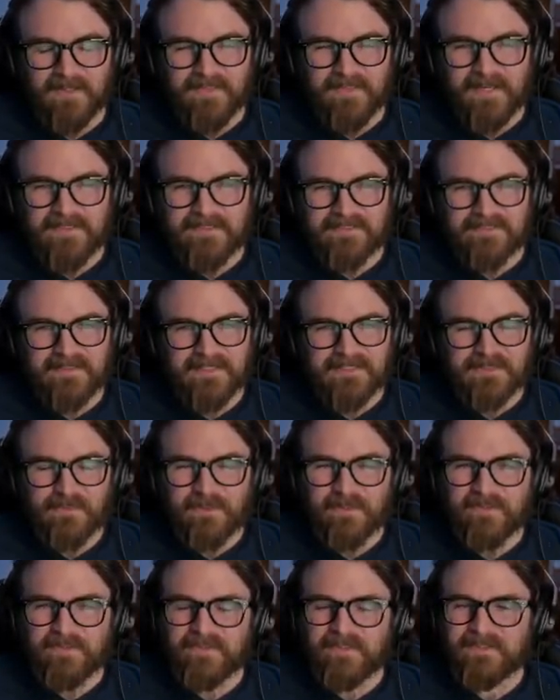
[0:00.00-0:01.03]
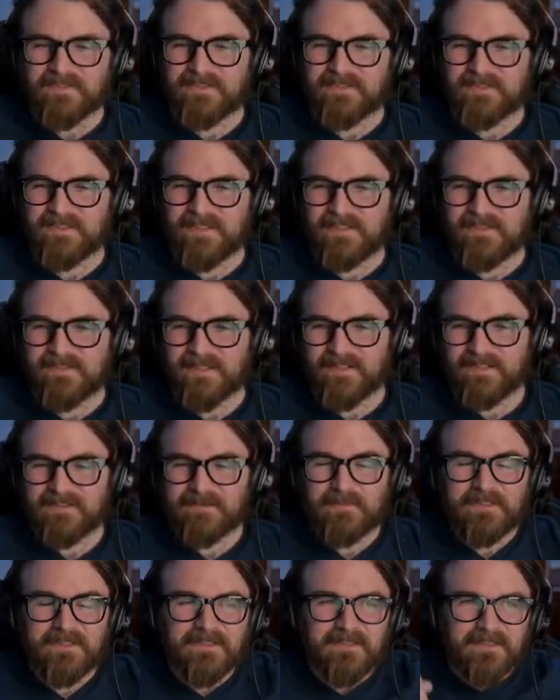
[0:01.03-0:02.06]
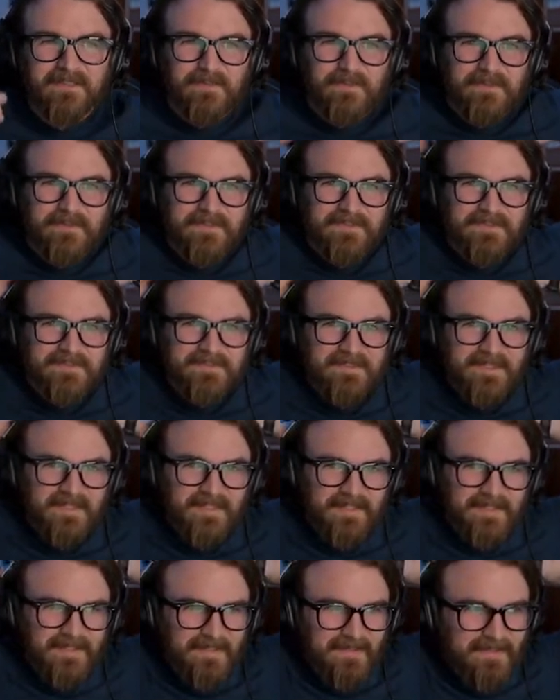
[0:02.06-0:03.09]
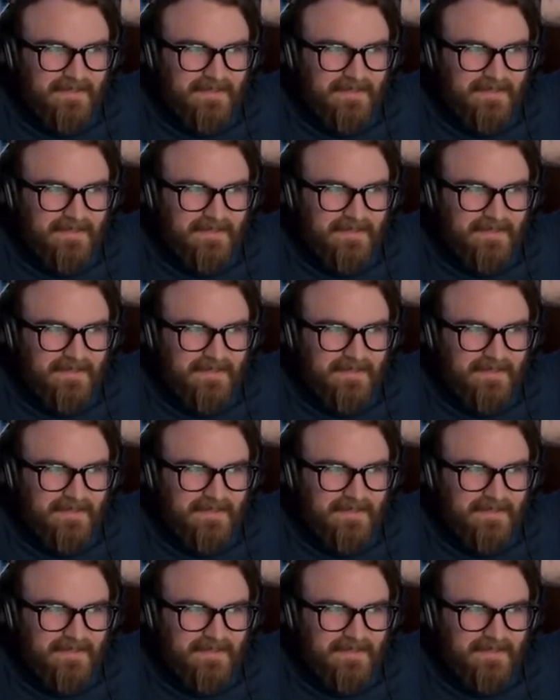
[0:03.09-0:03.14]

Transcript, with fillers: That's that's one of the things that stands out to me, Healy Wheelies, is that